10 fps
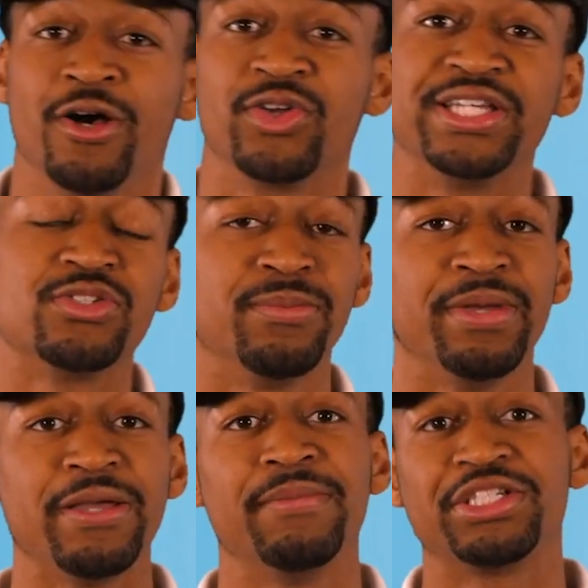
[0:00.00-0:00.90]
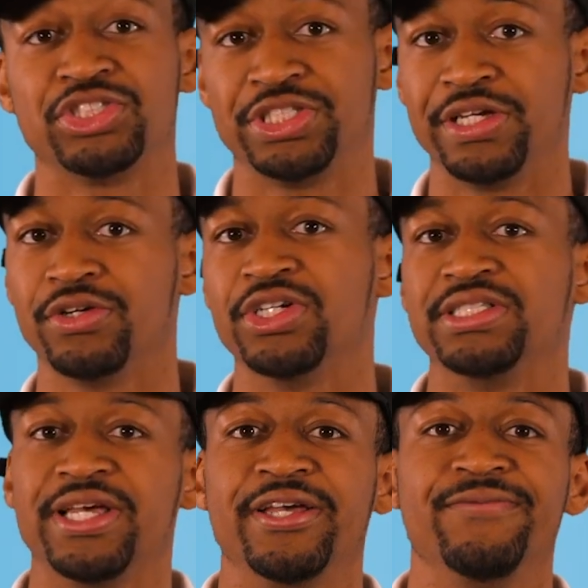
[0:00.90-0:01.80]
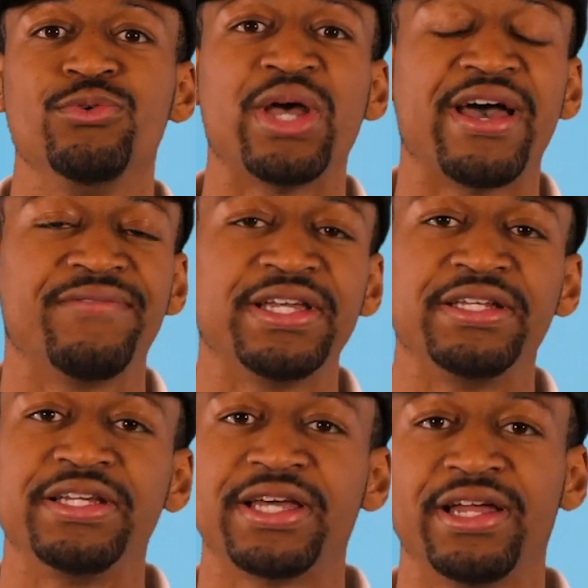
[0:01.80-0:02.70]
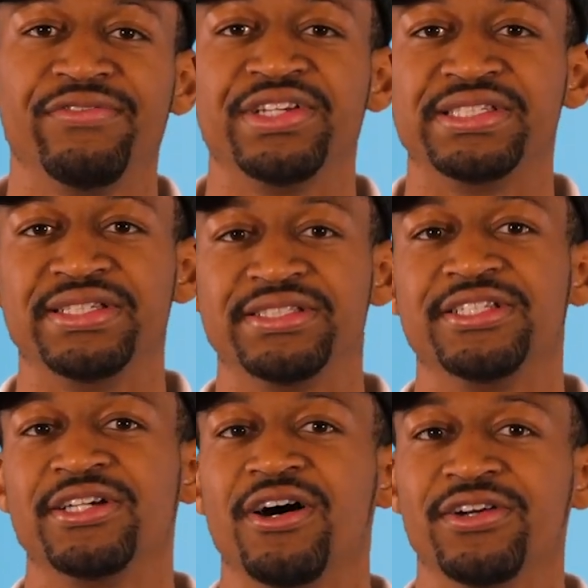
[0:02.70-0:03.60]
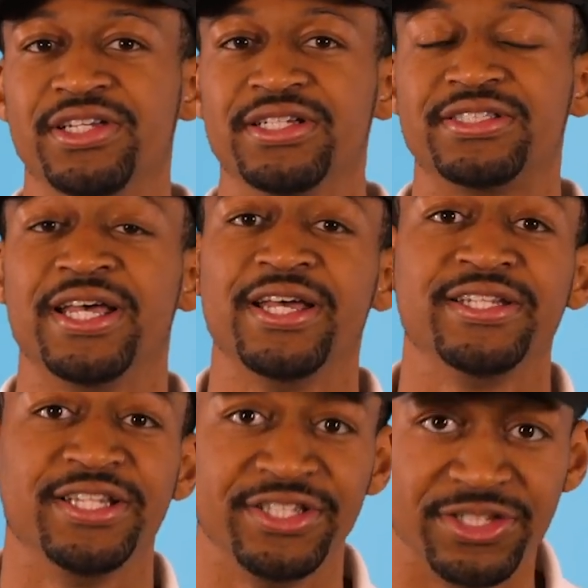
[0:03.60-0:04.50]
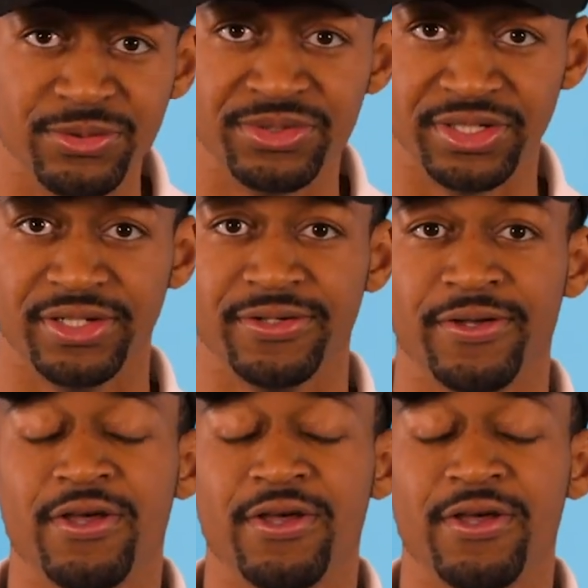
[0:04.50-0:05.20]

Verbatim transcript: Okay, so the main message here is that if you have any kind of existing audience, then use it.